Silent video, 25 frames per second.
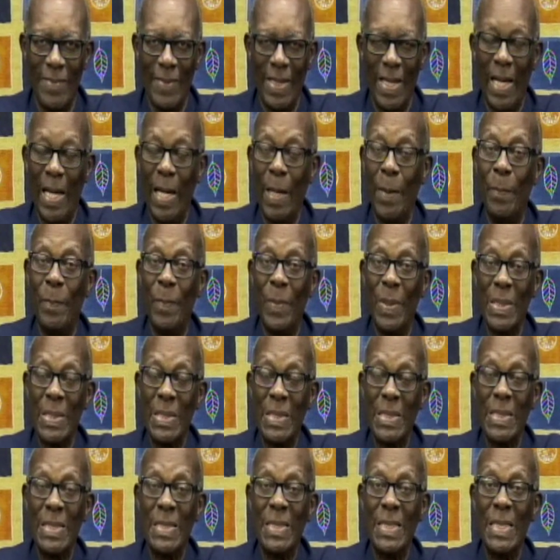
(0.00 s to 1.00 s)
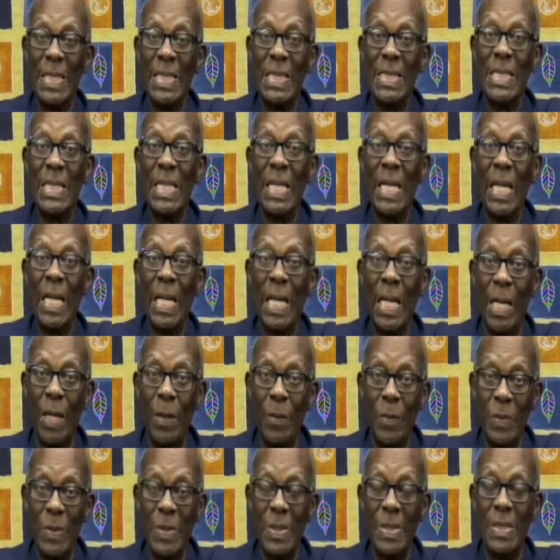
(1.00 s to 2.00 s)
I must single
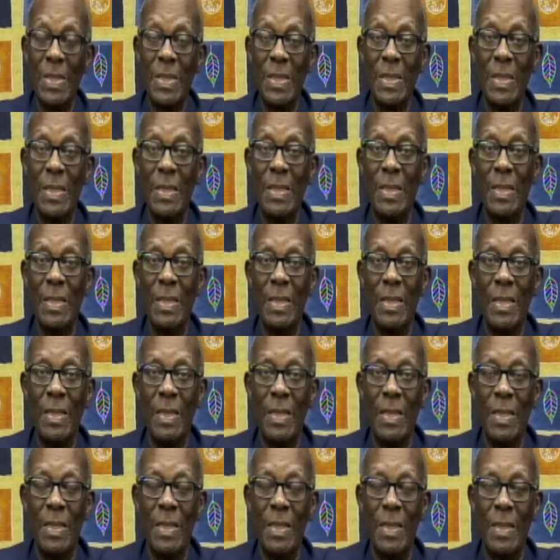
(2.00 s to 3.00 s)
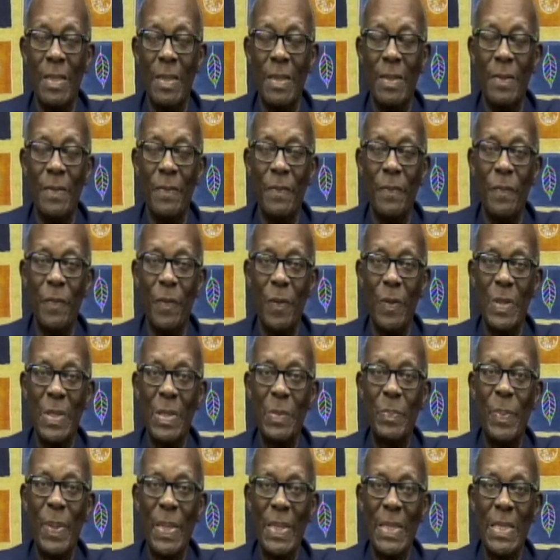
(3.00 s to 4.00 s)
out for
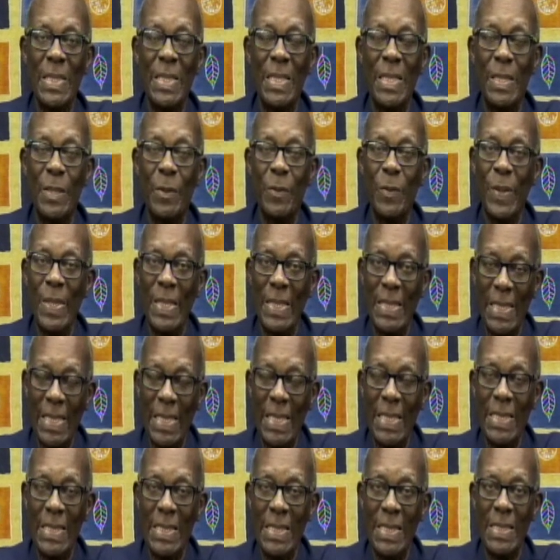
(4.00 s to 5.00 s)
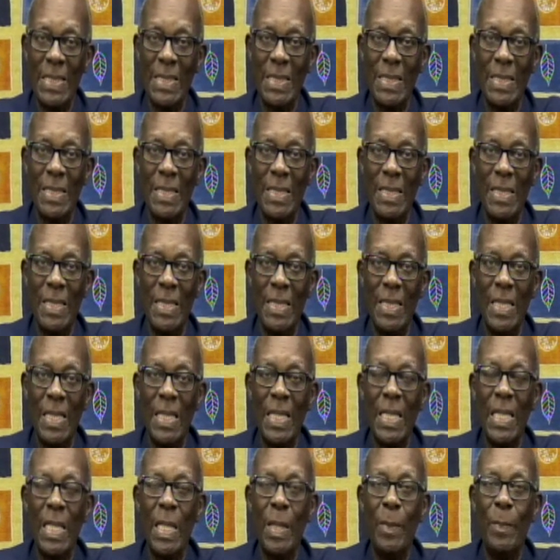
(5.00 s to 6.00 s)
special greetings
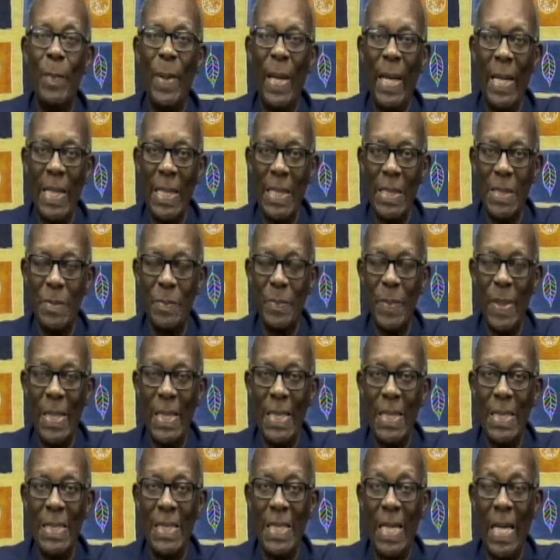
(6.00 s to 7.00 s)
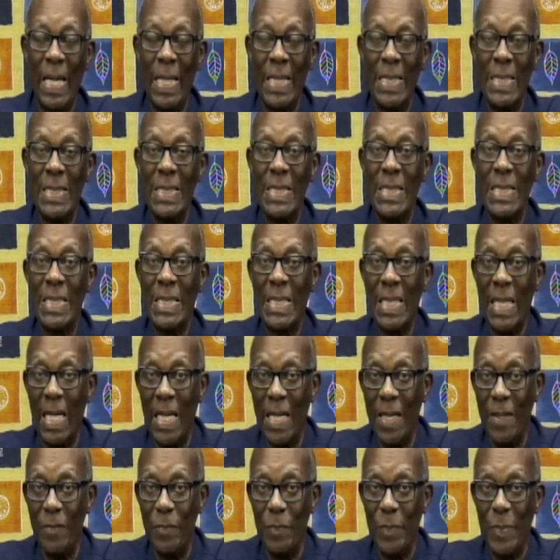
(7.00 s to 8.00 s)
the management and
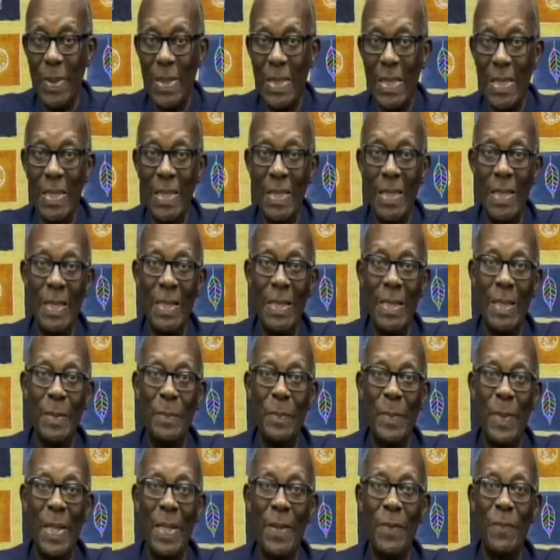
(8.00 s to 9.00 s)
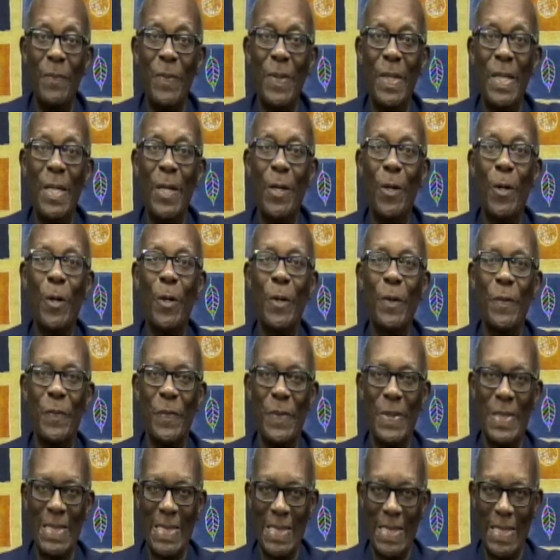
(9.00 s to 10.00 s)
staff, particularly my
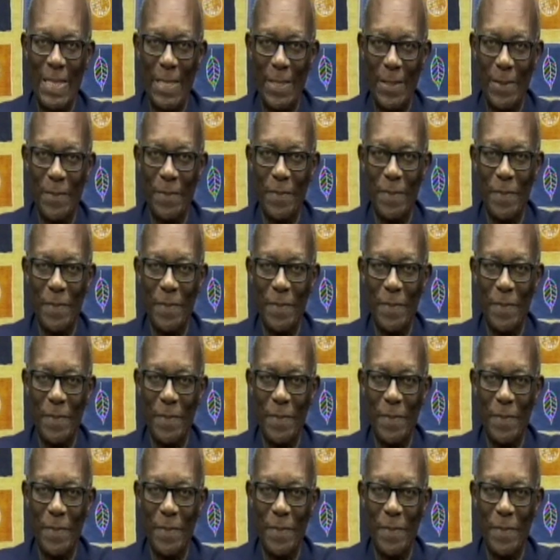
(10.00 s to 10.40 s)
videographer staff,